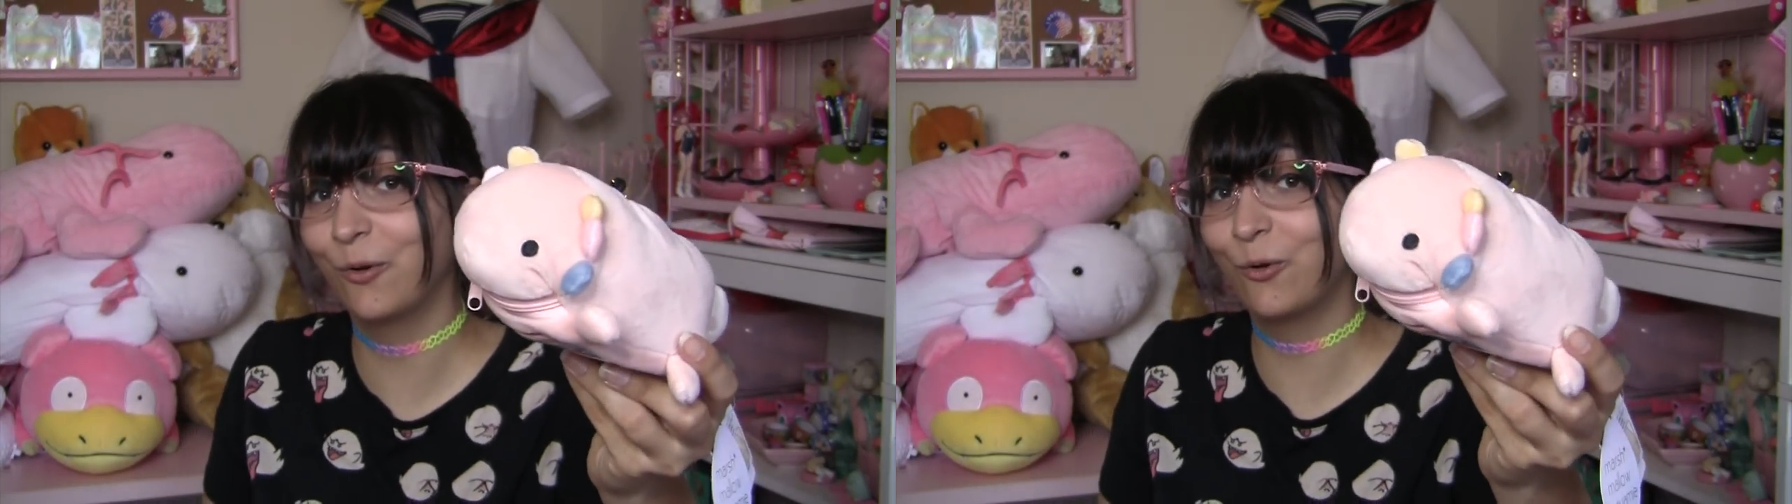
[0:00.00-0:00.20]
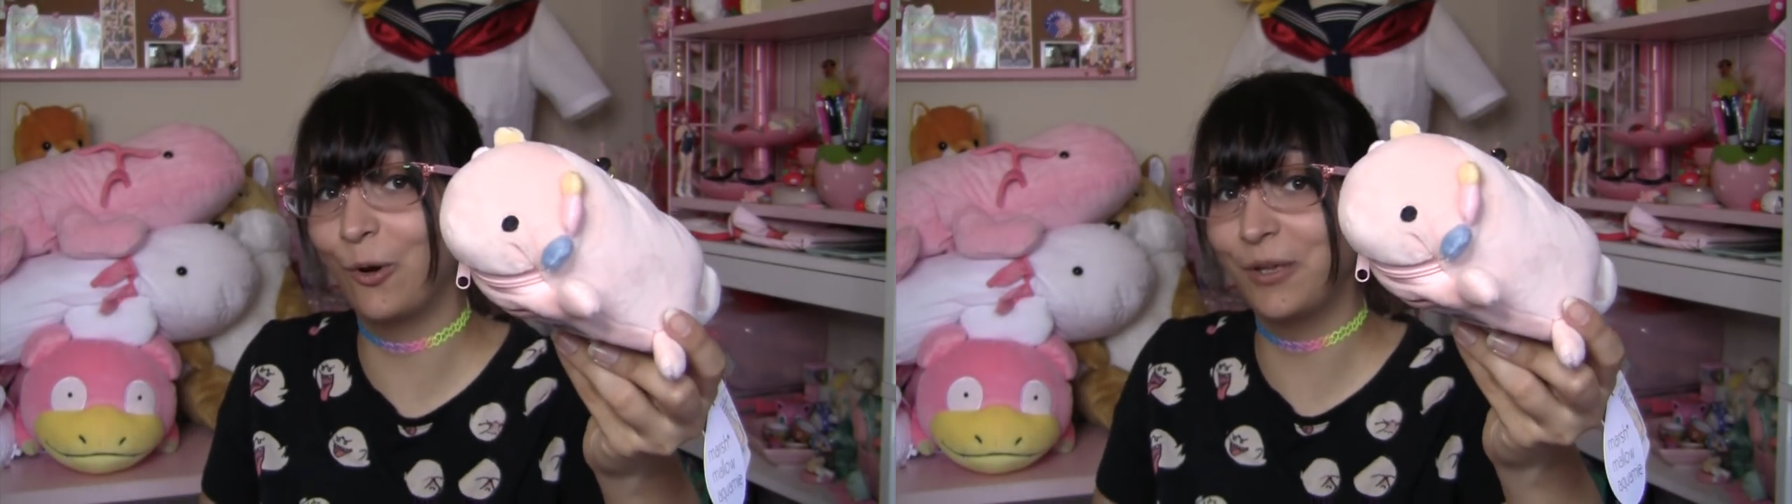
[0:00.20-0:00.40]

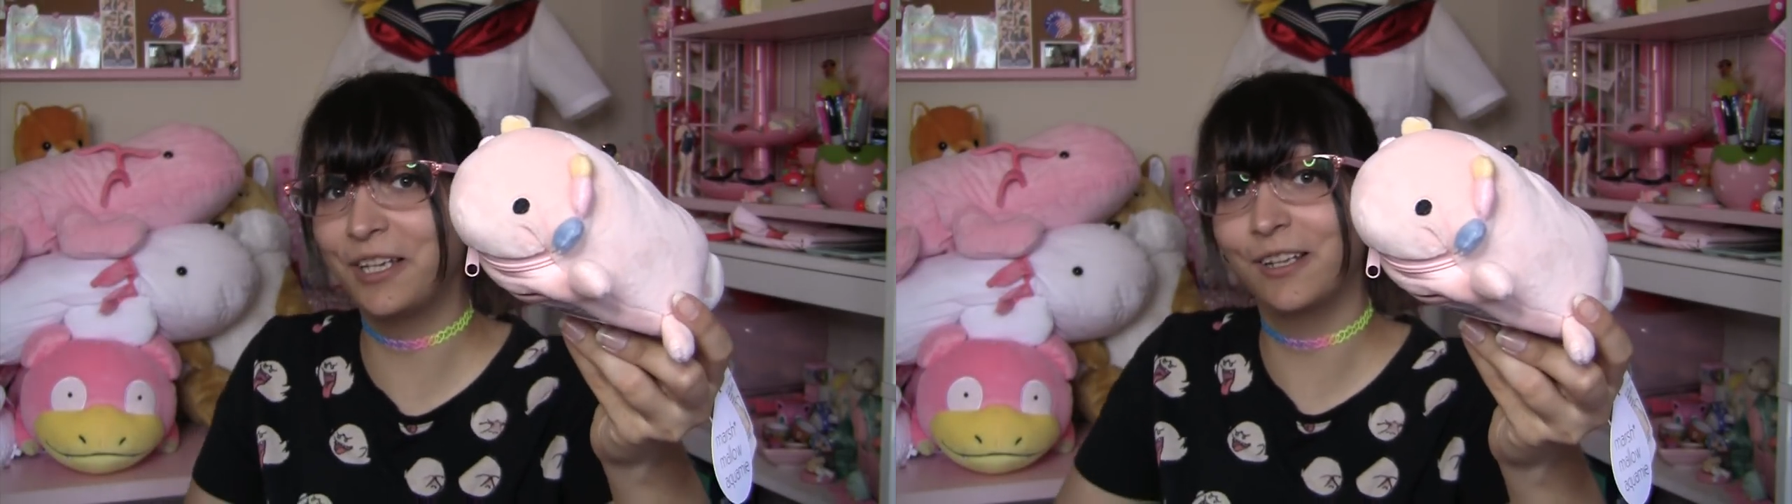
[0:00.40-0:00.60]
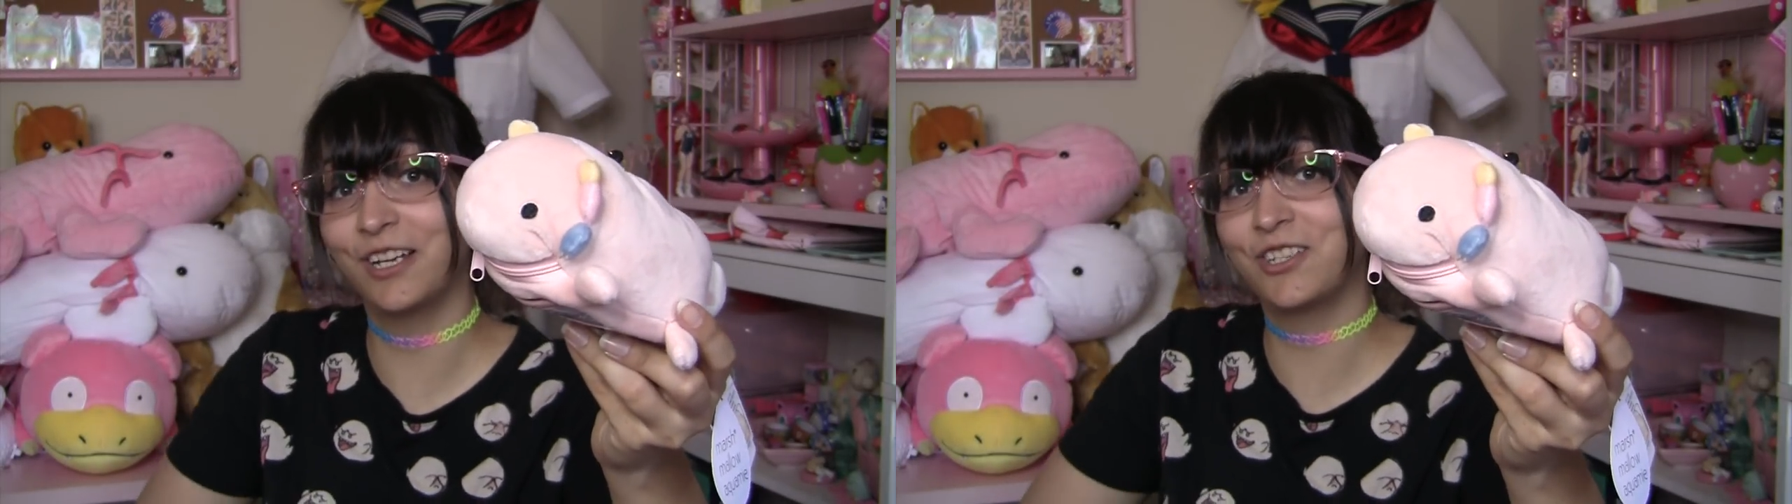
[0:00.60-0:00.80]
growing
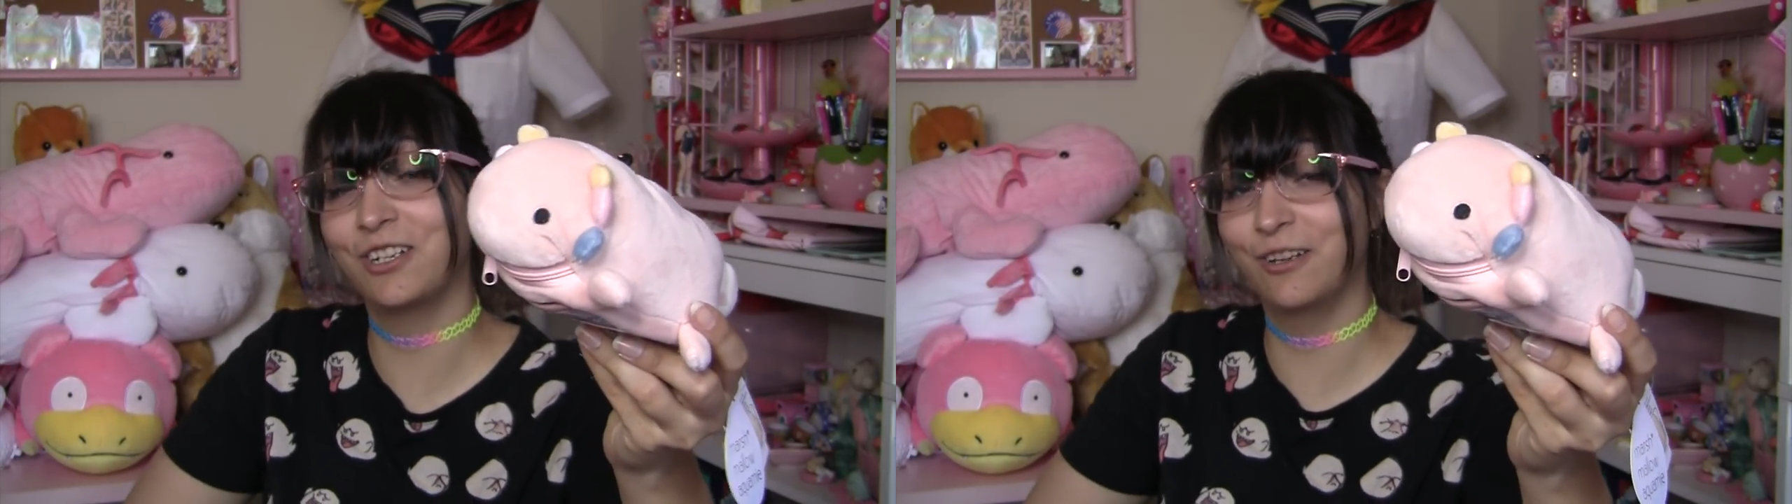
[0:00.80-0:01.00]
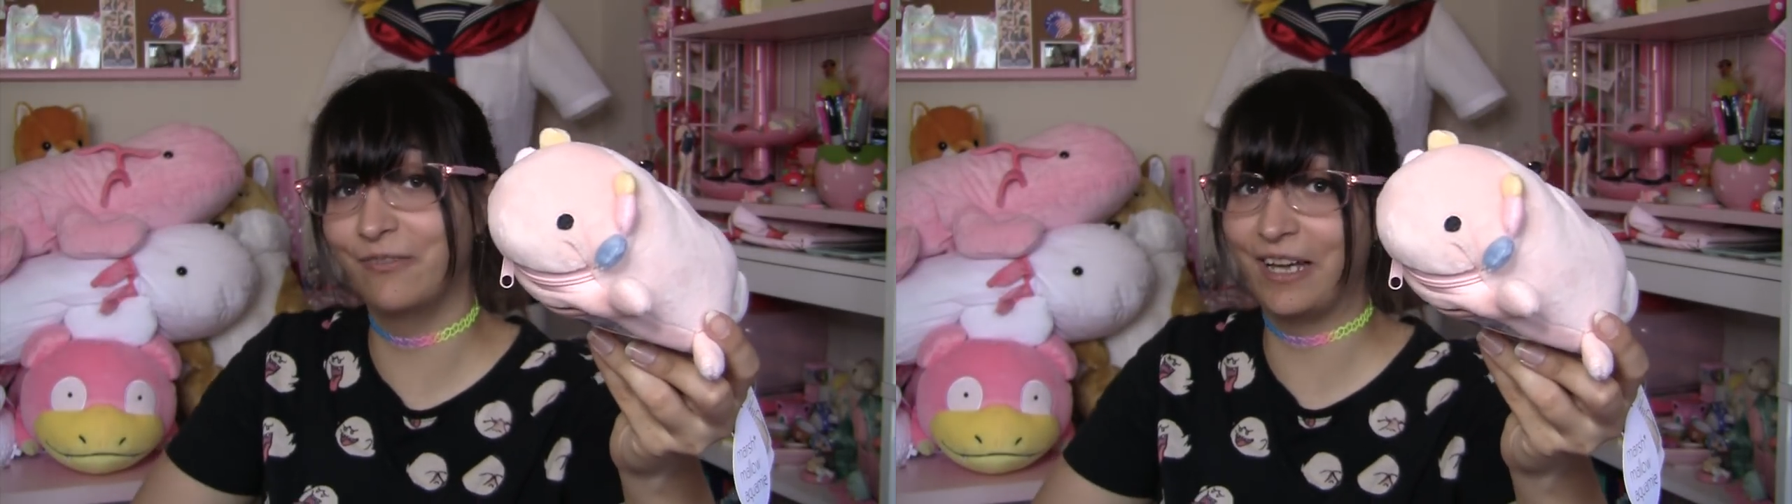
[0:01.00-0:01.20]
collection of